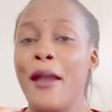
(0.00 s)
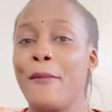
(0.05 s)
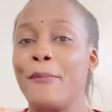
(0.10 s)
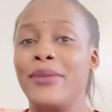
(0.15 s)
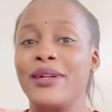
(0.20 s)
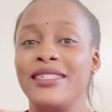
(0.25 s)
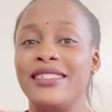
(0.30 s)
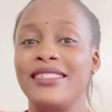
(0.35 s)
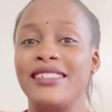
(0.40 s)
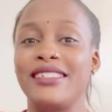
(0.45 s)

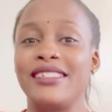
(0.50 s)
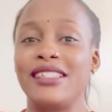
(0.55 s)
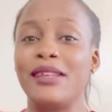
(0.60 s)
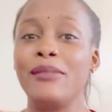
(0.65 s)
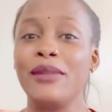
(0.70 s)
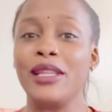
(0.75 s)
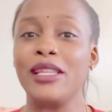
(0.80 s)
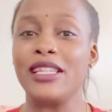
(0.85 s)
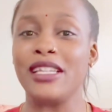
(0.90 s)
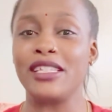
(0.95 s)
but
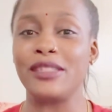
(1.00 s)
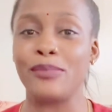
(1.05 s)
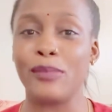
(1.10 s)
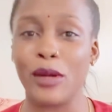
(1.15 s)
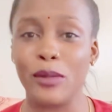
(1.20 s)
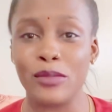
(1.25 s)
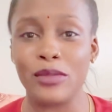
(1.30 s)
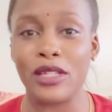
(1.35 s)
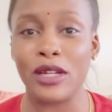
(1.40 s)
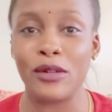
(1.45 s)
somebody just
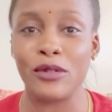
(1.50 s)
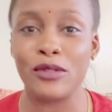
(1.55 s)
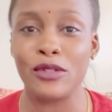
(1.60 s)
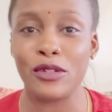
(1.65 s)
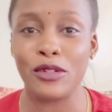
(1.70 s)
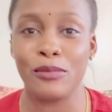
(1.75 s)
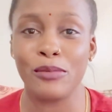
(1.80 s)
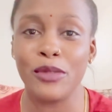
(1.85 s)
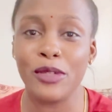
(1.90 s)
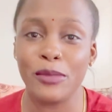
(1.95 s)
popped out
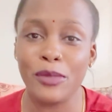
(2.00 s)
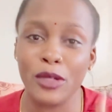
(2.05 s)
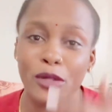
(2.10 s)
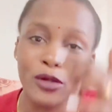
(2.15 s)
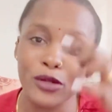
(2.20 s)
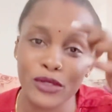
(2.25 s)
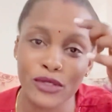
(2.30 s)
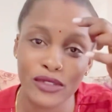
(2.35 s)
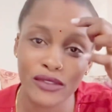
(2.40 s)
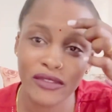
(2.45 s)
on me
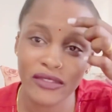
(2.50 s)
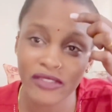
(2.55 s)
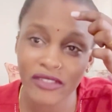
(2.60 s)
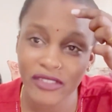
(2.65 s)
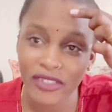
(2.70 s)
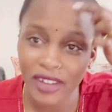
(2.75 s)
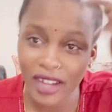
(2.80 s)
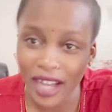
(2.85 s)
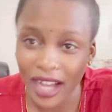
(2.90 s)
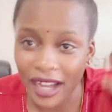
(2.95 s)
because of
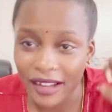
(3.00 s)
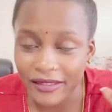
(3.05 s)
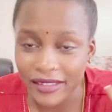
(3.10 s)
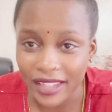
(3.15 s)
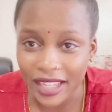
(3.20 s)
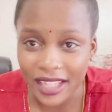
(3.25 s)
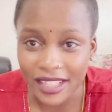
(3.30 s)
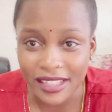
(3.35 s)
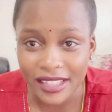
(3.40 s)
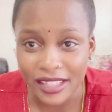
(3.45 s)

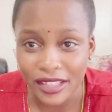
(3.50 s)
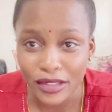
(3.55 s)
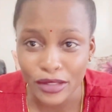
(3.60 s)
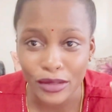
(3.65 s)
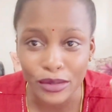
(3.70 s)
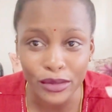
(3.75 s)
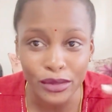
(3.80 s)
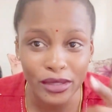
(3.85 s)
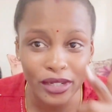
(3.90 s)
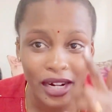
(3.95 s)
having a
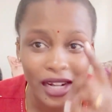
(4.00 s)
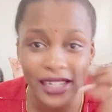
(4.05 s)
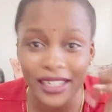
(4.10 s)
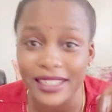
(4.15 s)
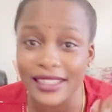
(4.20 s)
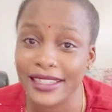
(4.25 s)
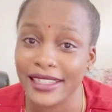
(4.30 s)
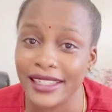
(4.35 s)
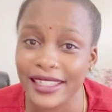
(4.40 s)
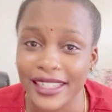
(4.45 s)
sindoor and a
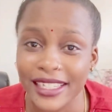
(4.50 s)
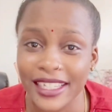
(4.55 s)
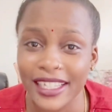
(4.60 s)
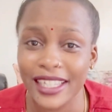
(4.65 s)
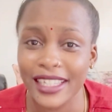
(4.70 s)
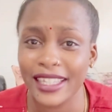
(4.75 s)
tikili, and